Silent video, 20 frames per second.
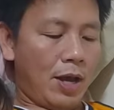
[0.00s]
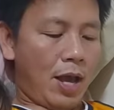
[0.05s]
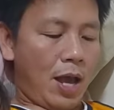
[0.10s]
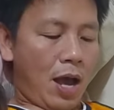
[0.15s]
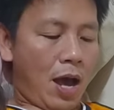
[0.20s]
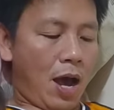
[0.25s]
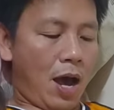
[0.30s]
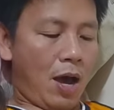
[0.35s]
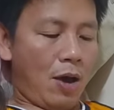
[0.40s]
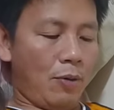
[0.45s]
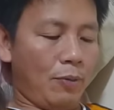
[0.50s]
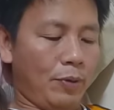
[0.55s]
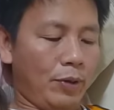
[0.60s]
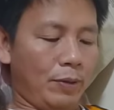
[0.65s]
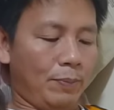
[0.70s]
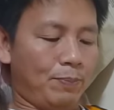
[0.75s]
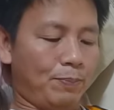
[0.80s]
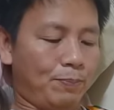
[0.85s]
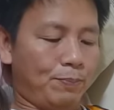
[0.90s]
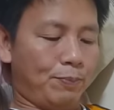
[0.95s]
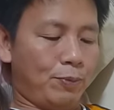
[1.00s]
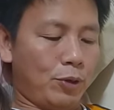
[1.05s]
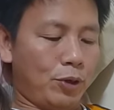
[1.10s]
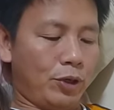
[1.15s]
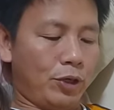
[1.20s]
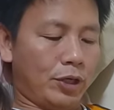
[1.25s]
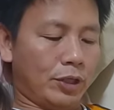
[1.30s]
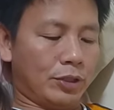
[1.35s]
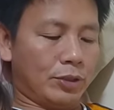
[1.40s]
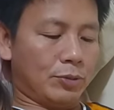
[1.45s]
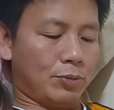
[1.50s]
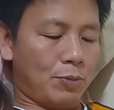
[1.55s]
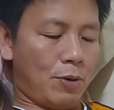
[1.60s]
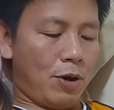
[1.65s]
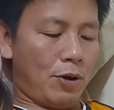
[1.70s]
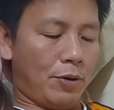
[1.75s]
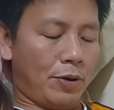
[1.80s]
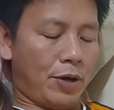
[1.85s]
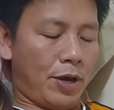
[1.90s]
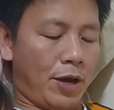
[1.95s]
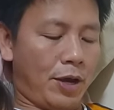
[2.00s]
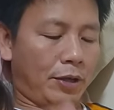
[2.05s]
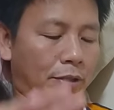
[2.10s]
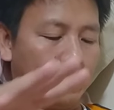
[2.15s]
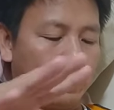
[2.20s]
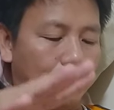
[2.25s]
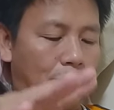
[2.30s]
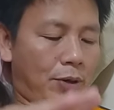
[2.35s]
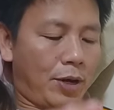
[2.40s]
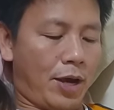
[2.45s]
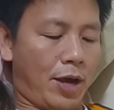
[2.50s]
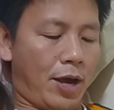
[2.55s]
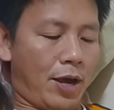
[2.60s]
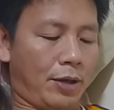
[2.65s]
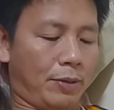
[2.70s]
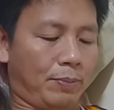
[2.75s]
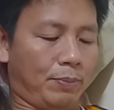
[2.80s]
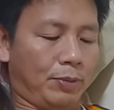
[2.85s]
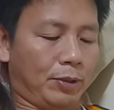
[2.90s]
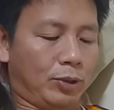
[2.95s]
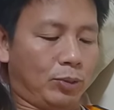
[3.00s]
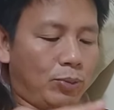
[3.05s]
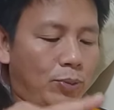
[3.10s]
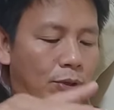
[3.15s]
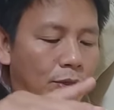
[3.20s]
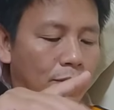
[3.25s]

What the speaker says: I will put a strong hatred between